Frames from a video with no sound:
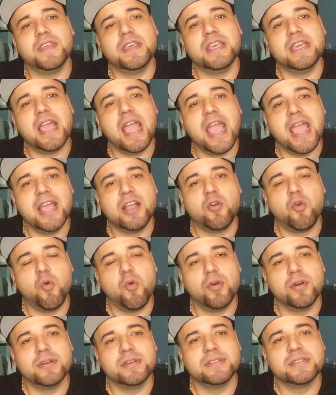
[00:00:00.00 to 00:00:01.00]
the
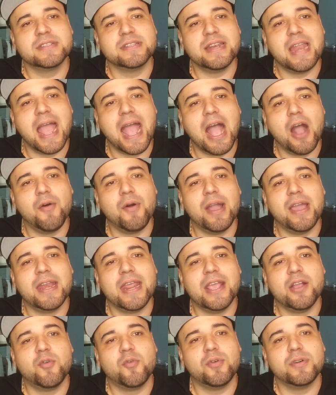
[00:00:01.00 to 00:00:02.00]
Acorns now and
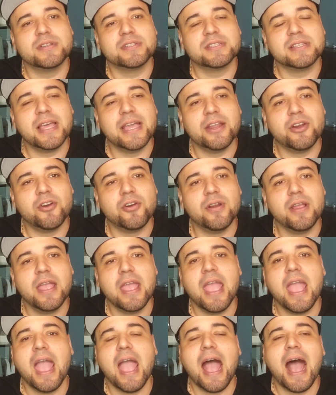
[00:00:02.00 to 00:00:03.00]
Acorns later.
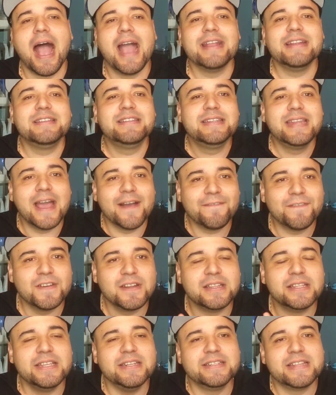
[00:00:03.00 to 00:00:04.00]
I
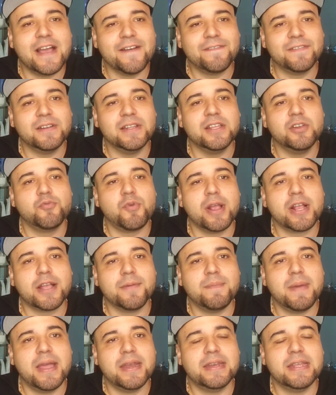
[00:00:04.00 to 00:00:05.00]
definitely
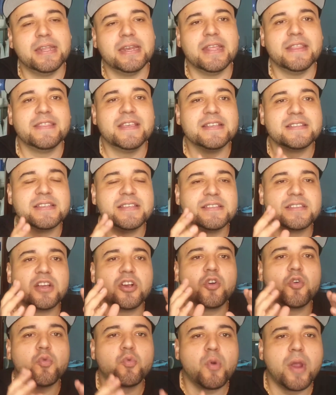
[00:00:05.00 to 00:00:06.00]
recommend it. This is a
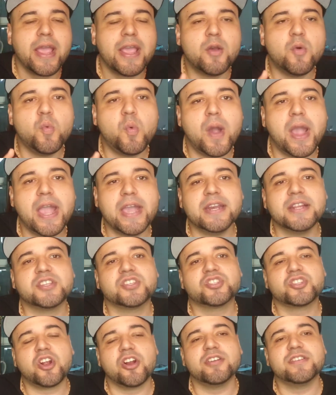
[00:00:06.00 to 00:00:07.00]
great way to
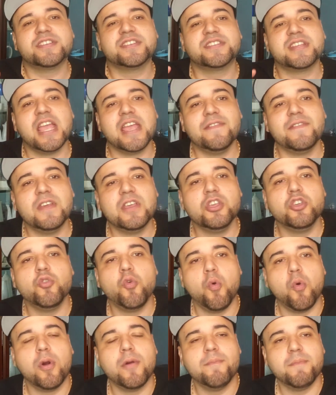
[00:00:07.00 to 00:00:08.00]
start saving
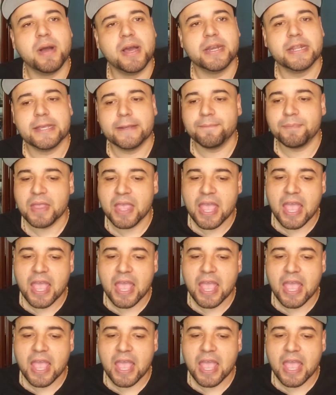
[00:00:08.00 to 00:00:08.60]
your money.